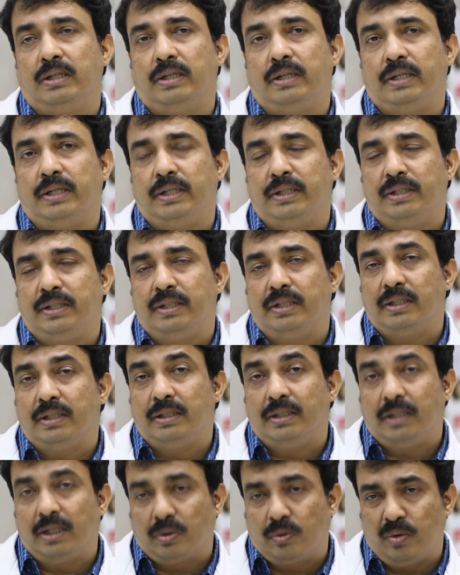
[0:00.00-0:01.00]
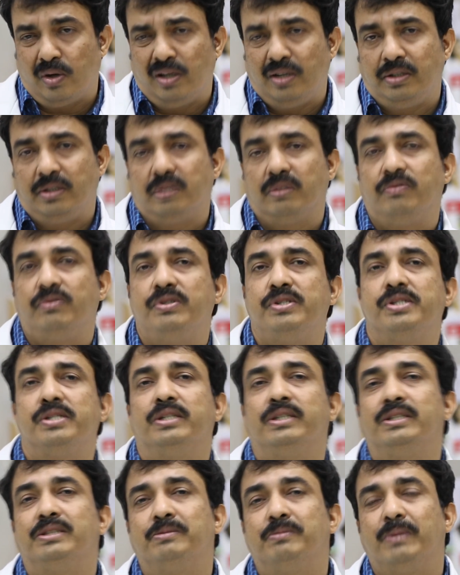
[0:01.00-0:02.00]
And the quality of
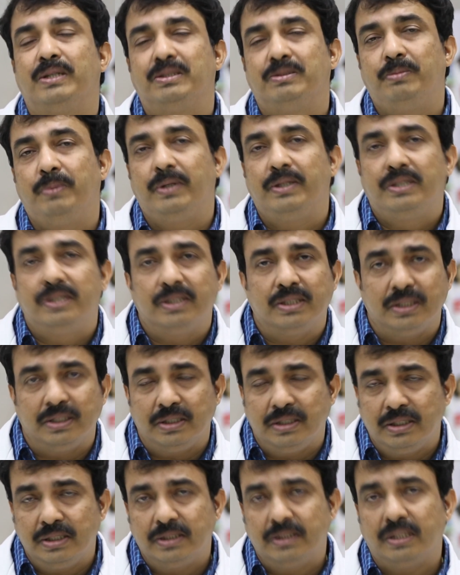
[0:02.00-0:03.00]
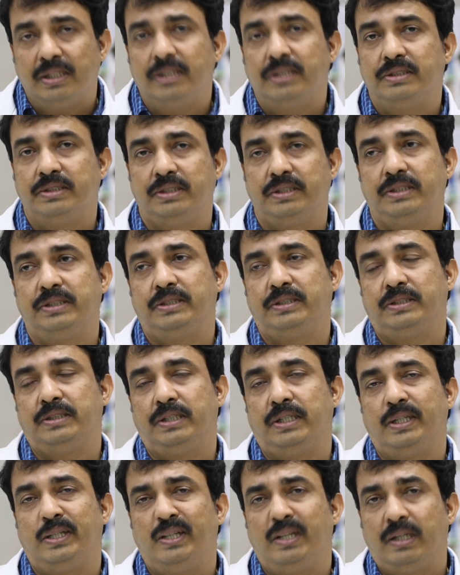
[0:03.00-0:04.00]
vision is much better in these lenses,
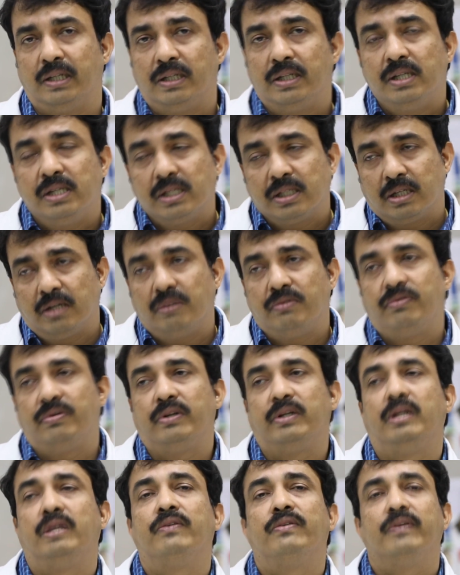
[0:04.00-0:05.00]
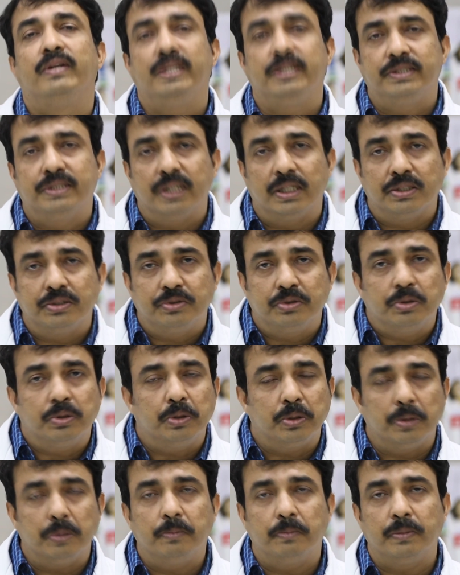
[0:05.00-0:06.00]
and comfort level is
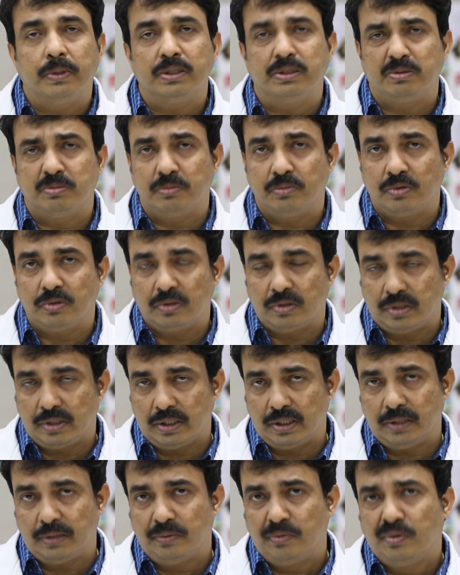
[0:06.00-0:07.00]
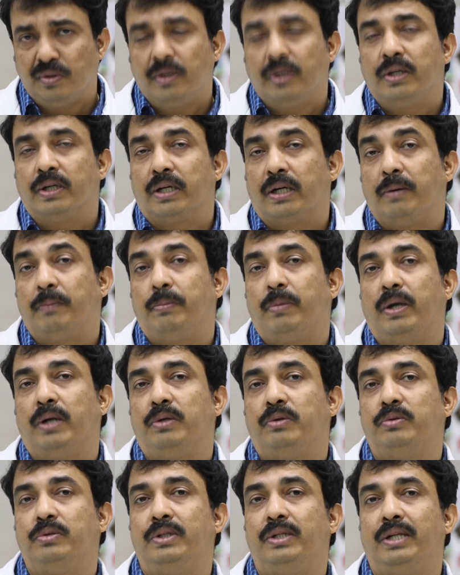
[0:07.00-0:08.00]
also much more
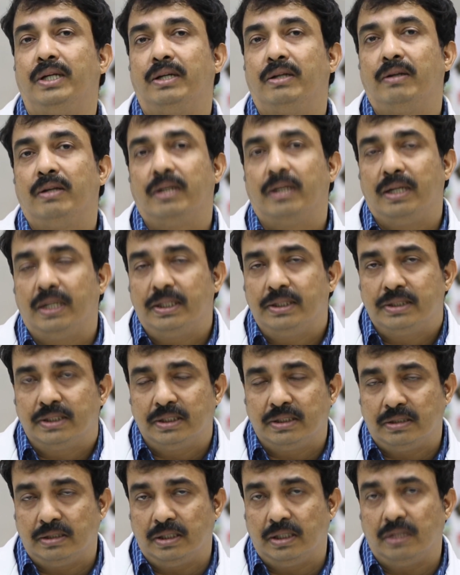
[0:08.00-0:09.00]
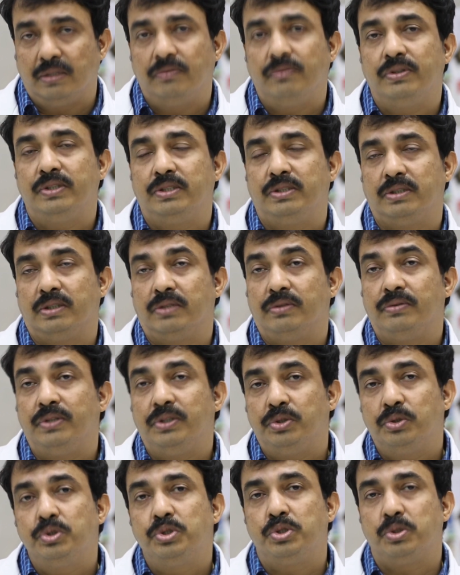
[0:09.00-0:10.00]
compared to the regular lenses which we
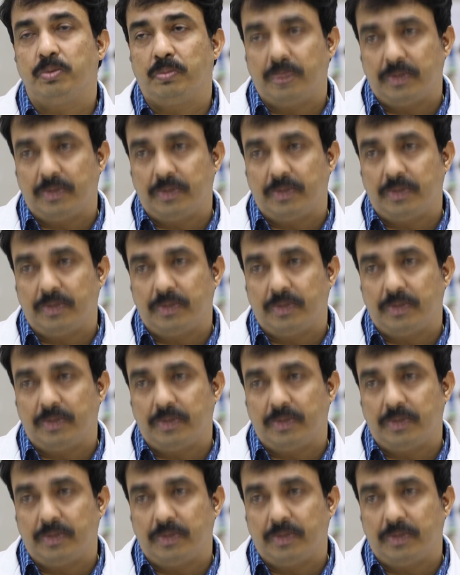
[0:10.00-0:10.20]
used to